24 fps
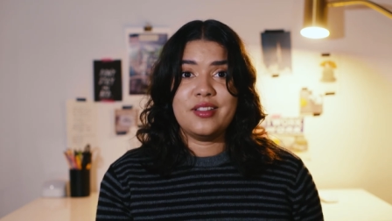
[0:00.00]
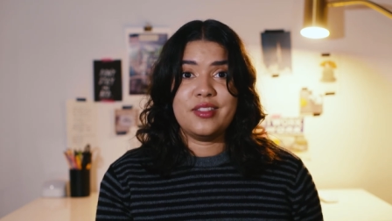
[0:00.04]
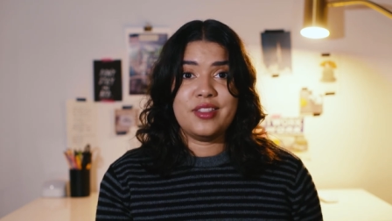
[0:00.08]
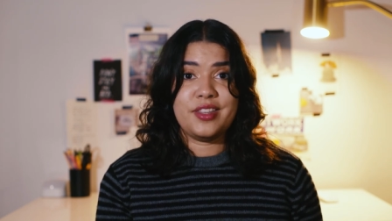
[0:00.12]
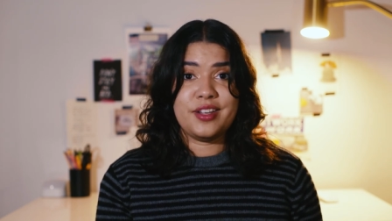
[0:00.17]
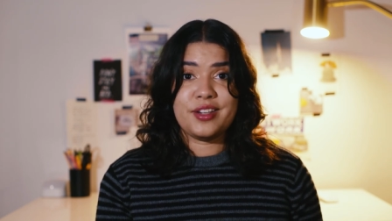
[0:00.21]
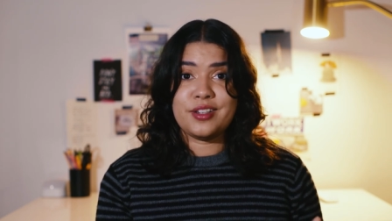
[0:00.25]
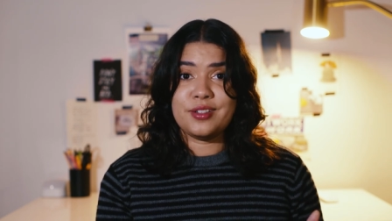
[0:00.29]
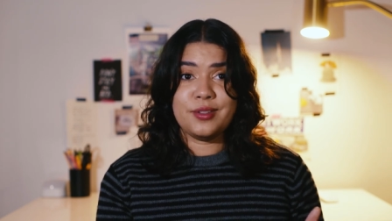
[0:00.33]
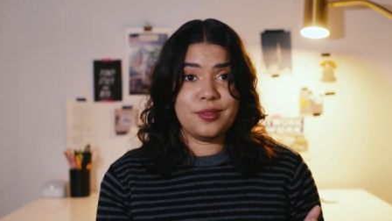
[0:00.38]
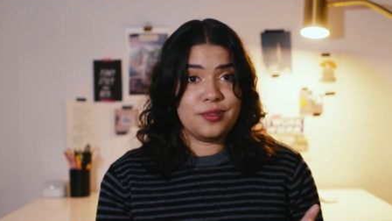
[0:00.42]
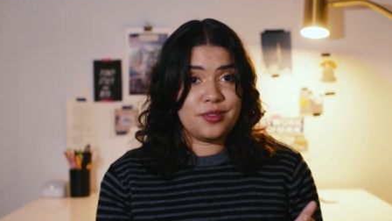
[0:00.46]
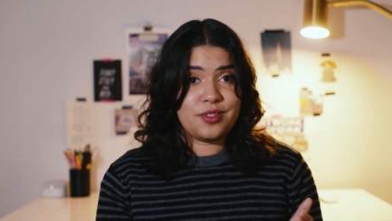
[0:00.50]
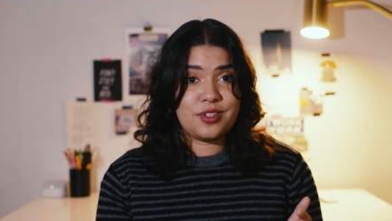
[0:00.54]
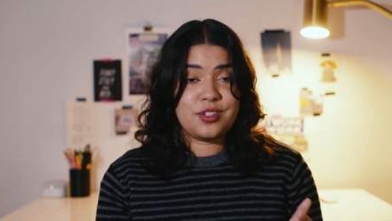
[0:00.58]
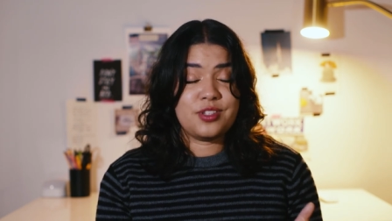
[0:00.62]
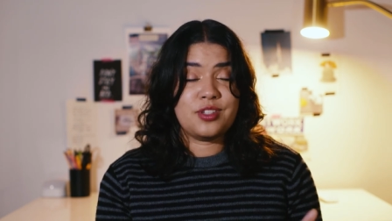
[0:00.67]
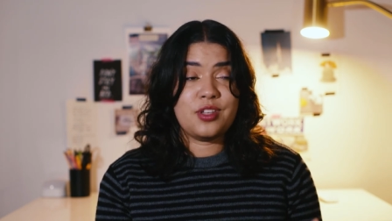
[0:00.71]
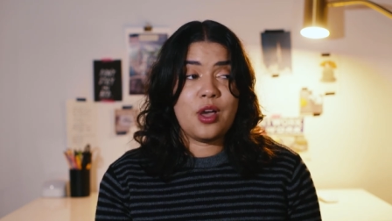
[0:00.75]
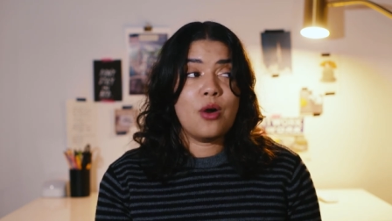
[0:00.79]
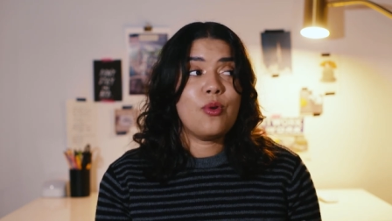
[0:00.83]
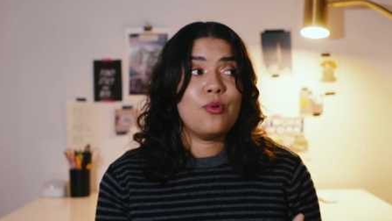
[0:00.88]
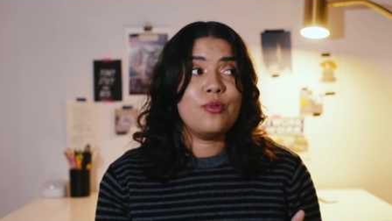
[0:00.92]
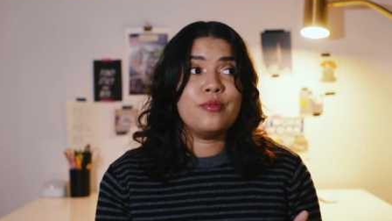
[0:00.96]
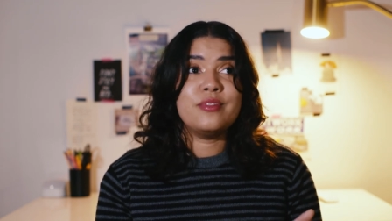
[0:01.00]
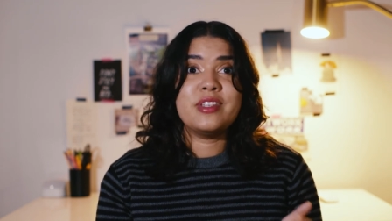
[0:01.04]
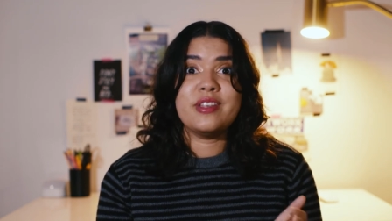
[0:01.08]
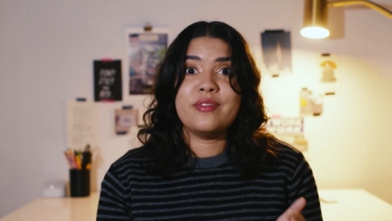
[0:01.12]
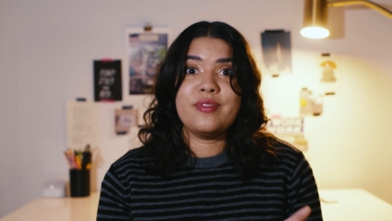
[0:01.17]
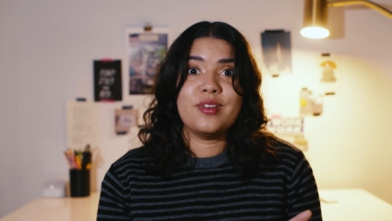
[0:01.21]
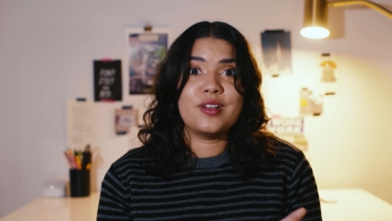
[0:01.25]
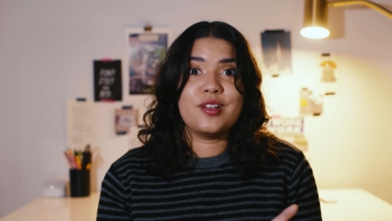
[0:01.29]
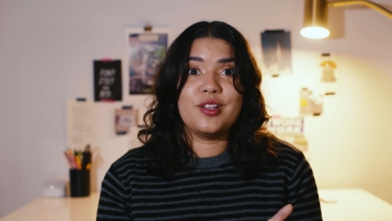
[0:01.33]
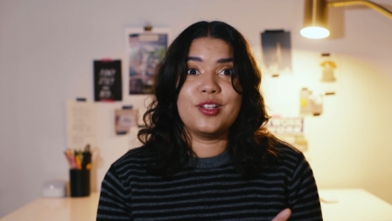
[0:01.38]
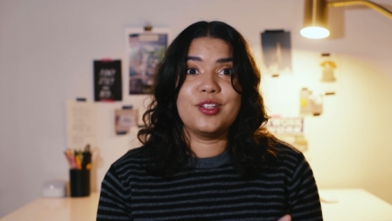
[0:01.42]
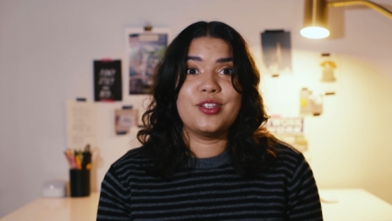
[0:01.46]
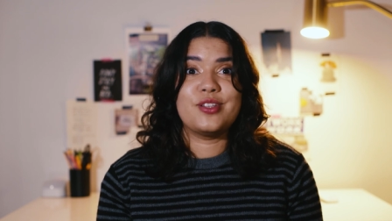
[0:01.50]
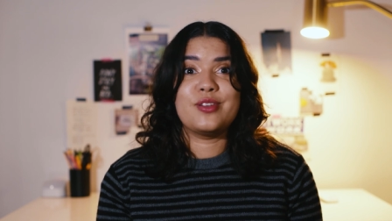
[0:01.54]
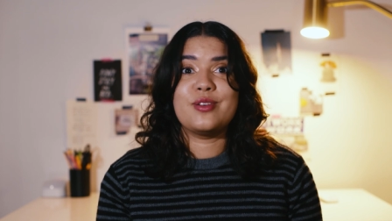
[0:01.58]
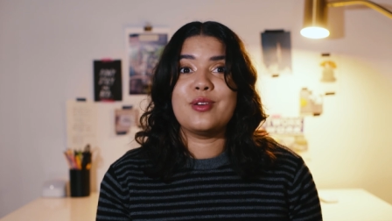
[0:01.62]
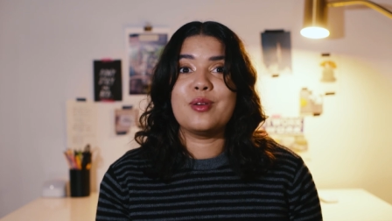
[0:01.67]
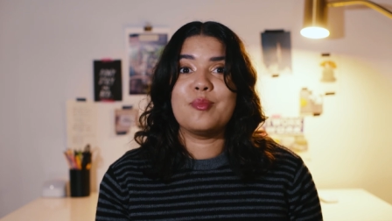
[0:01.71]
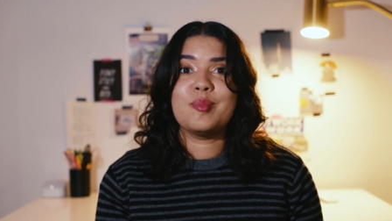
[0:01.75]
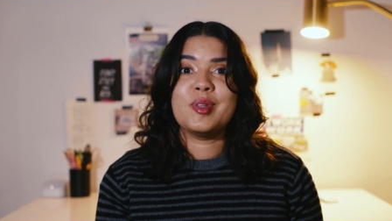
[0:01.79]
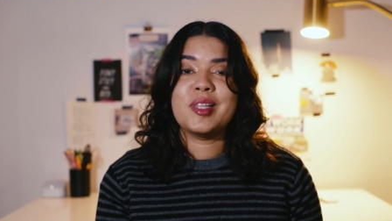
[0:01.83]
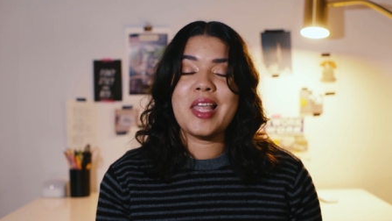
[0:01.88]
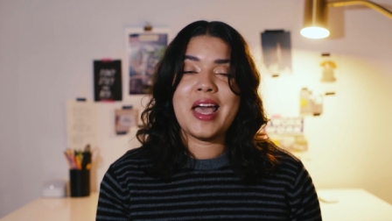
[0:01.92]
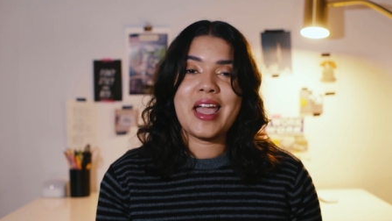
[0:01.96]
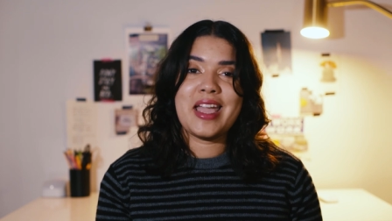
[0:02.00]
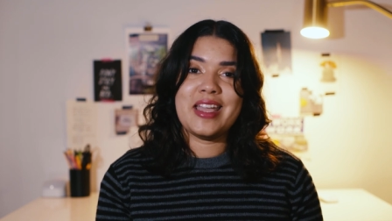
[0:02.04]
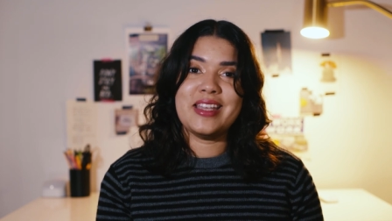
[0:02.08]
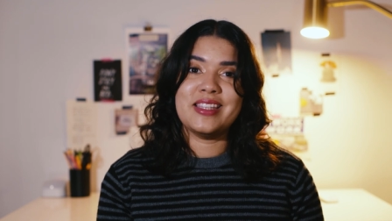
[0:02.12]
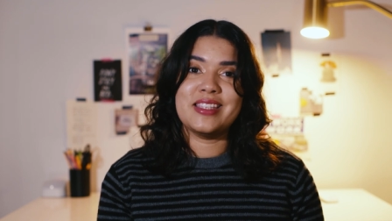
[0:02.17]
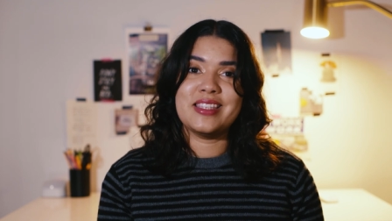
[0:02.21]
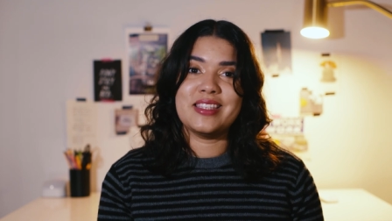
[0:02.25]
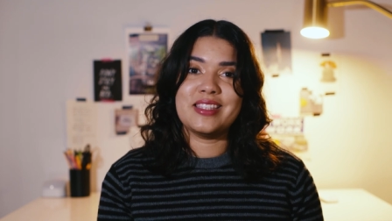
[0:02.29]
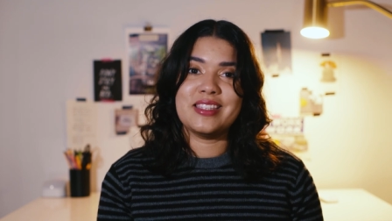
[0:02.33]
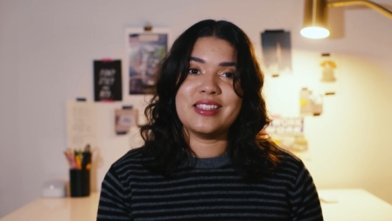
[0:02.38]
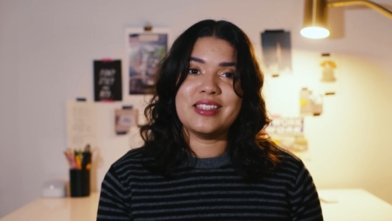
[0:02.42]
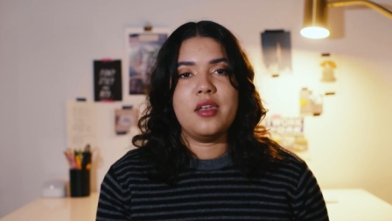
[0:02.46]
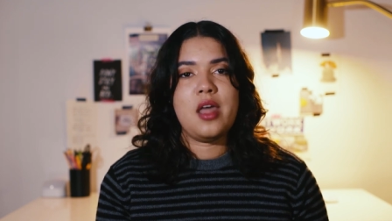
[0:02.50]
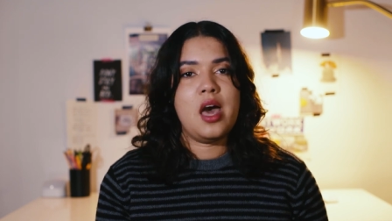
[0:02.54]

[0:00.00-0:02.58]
they're so difficult to replace.